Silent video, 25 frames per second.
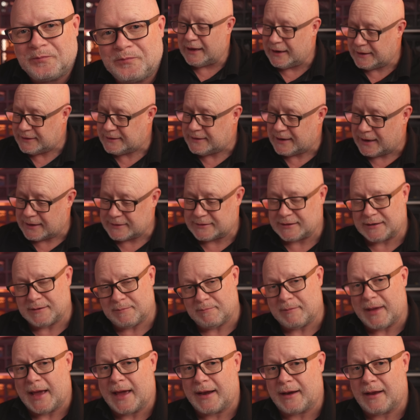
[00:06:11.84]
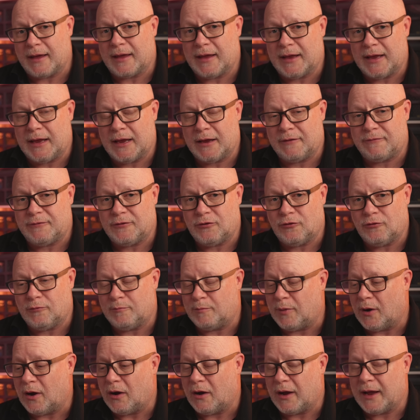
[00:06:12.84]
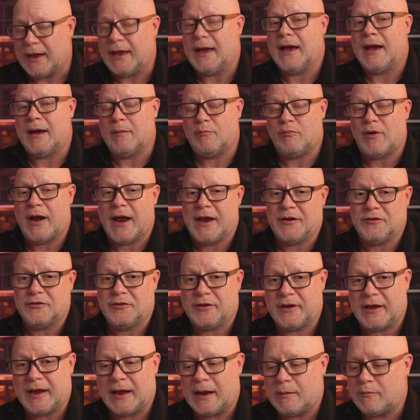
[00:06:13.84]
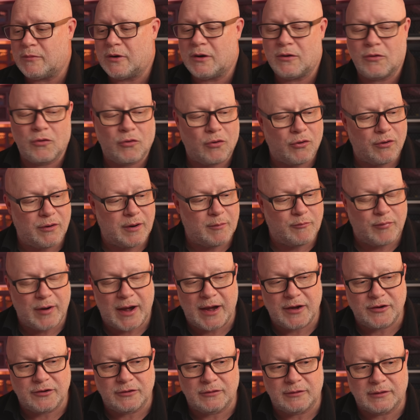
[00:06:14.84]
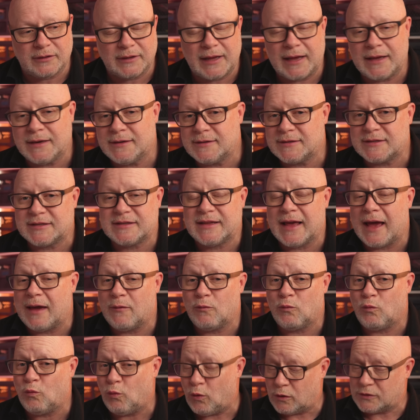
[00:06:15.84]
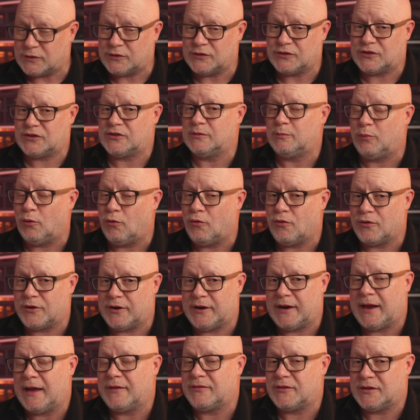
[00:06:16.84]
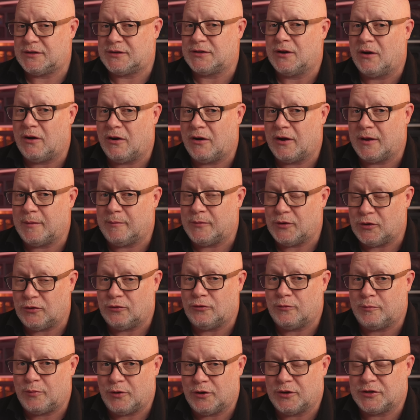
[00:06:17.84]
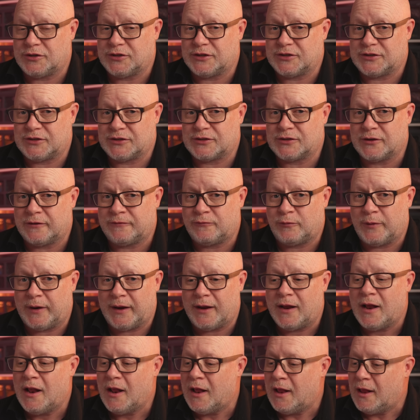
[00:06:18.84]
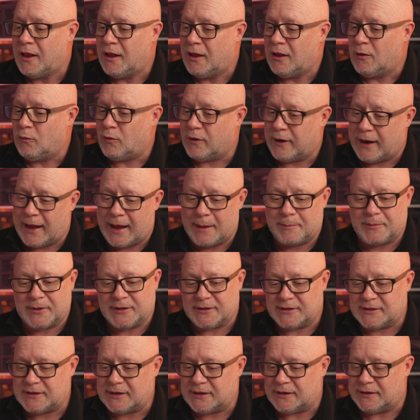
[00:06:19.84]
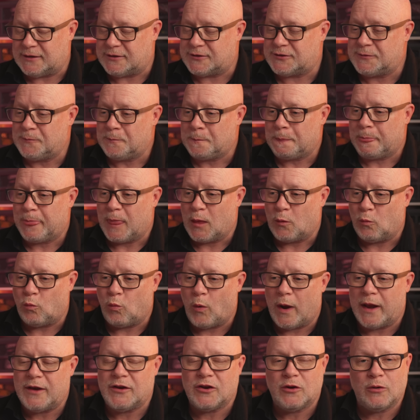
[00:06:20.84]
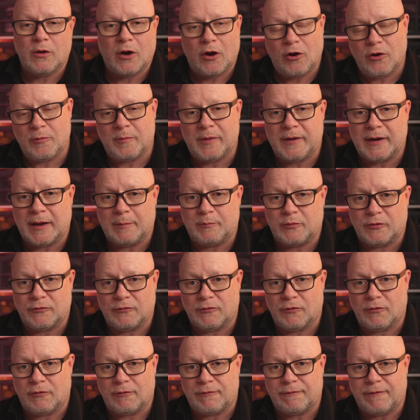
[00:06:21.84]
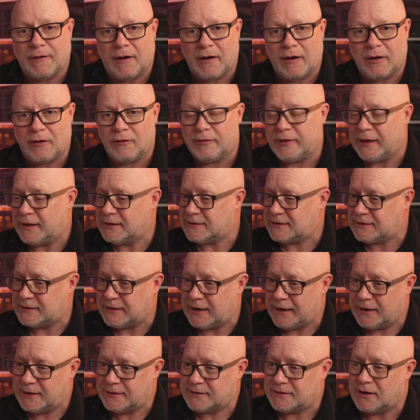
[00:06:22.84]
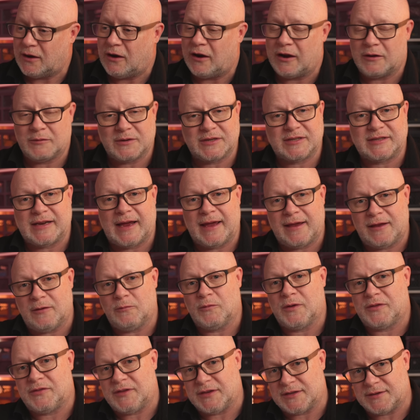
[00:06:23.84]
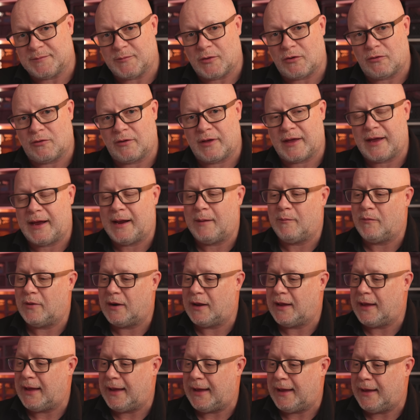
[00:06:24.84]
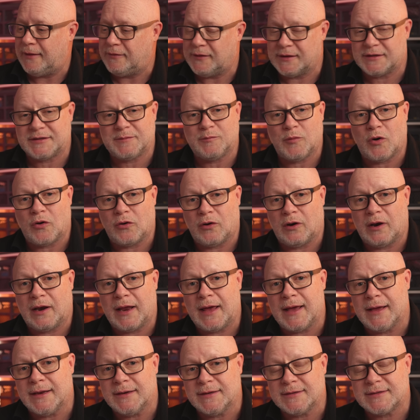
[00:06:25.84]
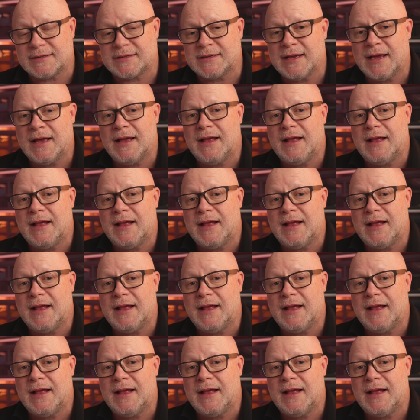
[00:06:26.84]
It doesn't matter if you buy a brand new camera or a brand new lens that wasn't supported at the time you purchased the software. What happens is when you open up a raw file that says, I was taken with this model camera and this model lens,